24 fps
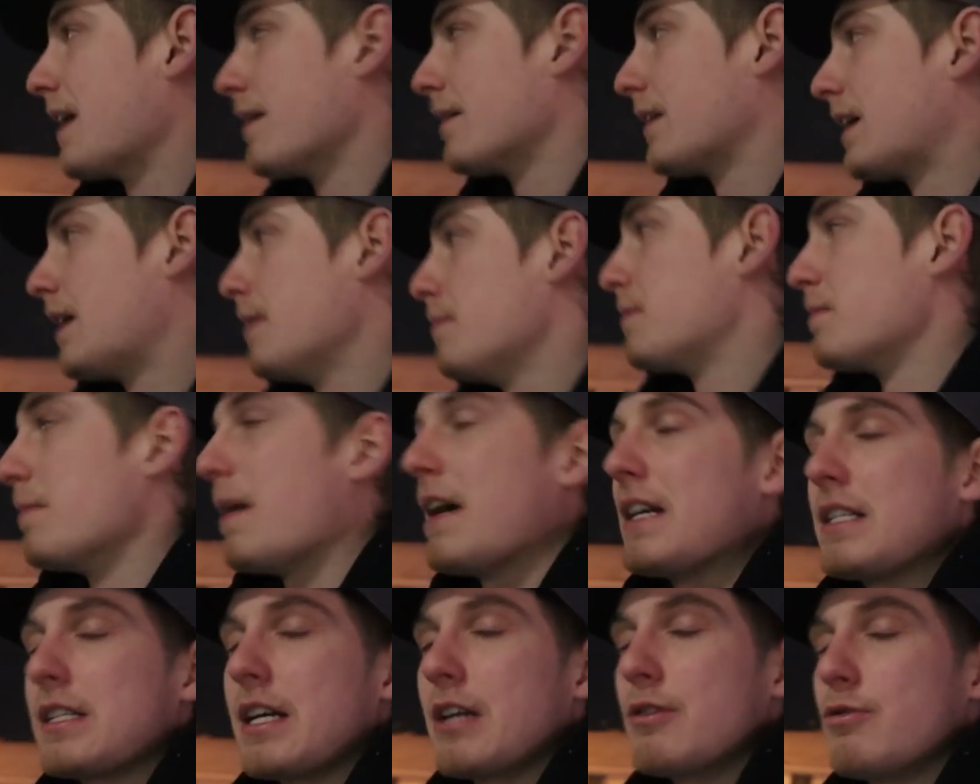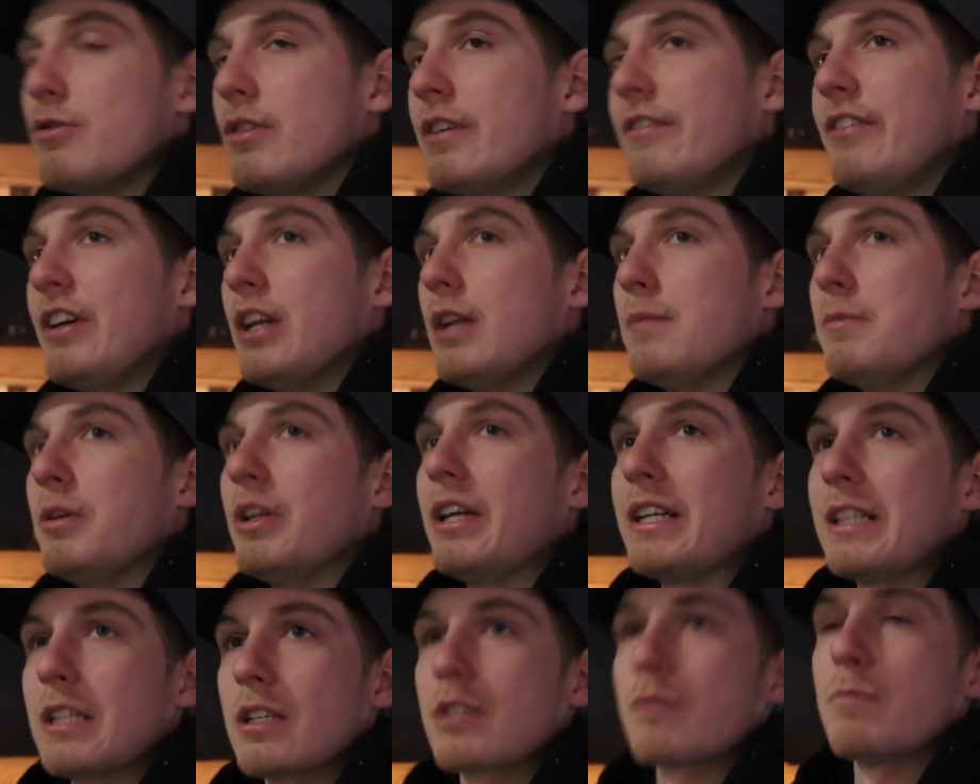that keeps my schedule available.
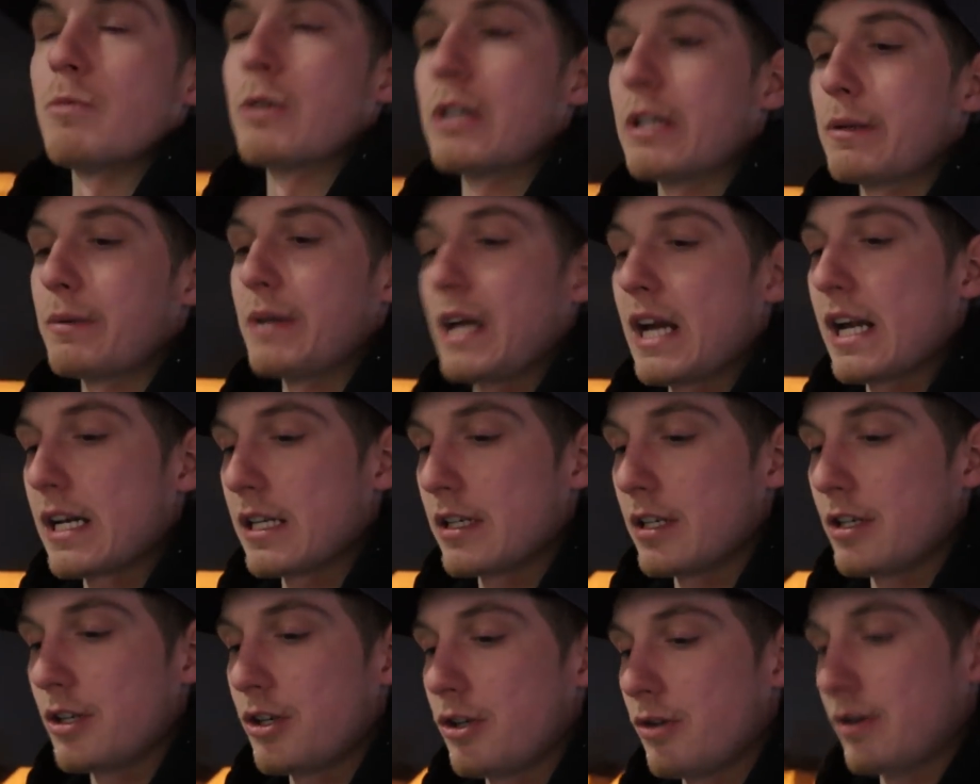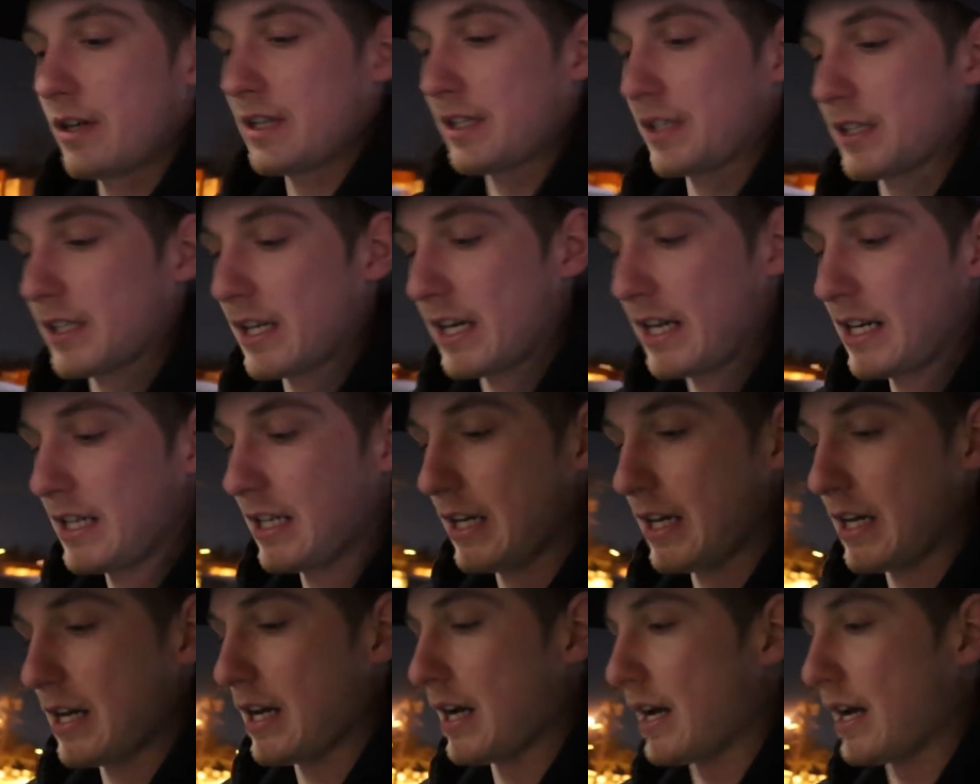Like this morning, we had an issue at a site.